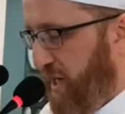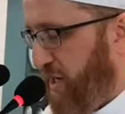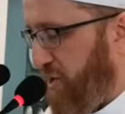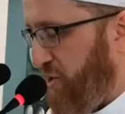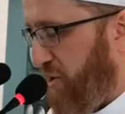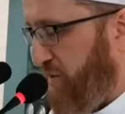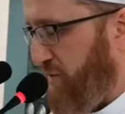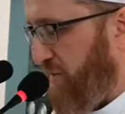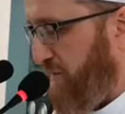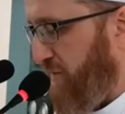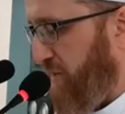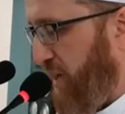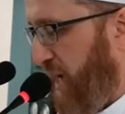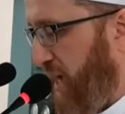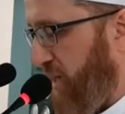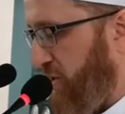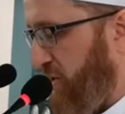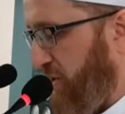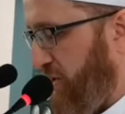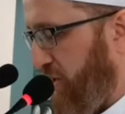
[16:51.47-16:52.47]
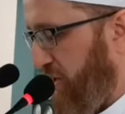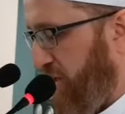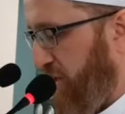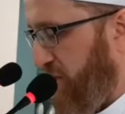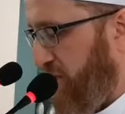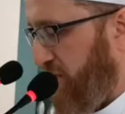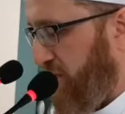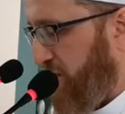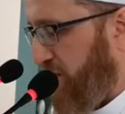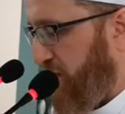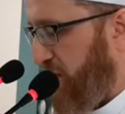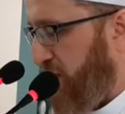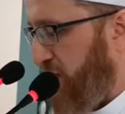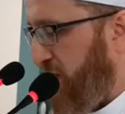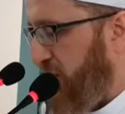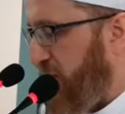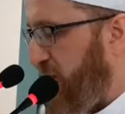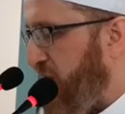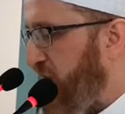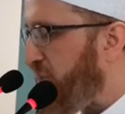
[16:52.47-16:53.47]
in terms of your actions.
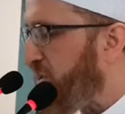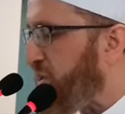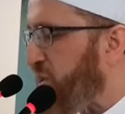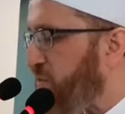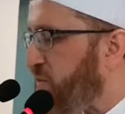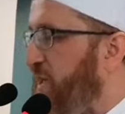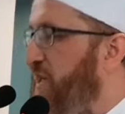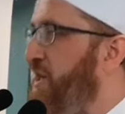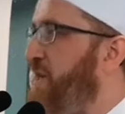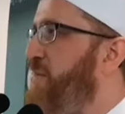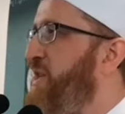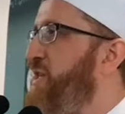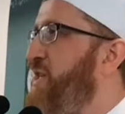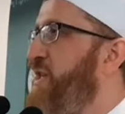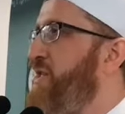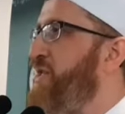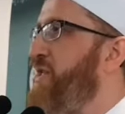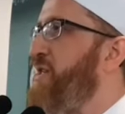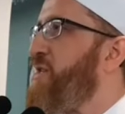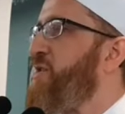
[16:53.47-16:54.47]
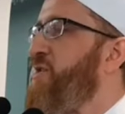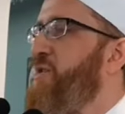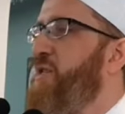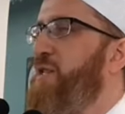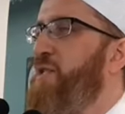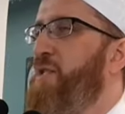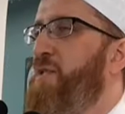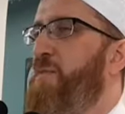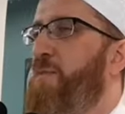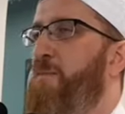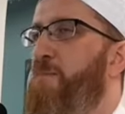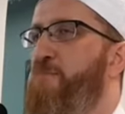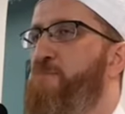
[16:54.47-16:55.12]
This is what Ramadan teaches us.